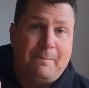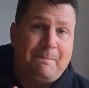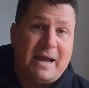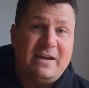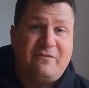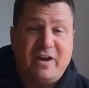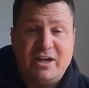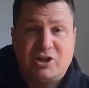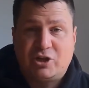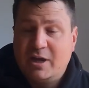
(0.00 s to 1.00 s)
Bait
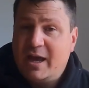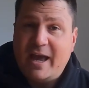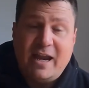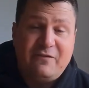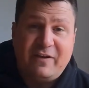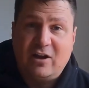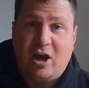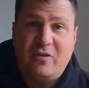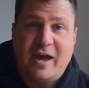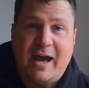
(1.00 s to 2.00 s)
fish, anything
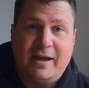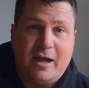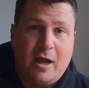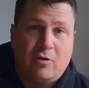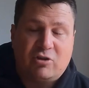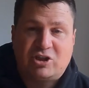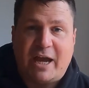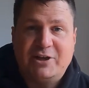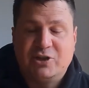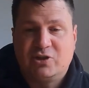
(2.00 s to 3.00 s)
like that,
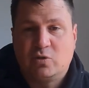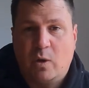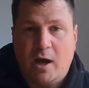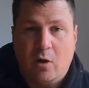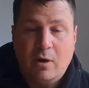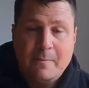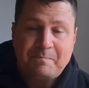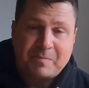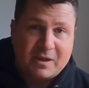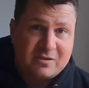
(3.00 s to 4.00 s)
crustaceans as well,
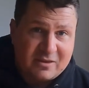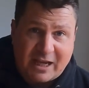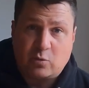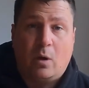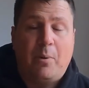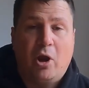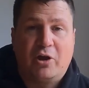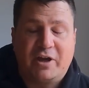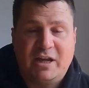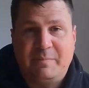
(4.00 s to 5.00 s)
that's what
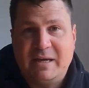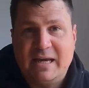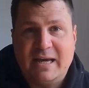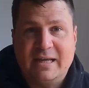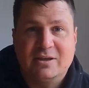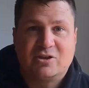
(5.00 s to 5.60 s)
pollock are going to be eating.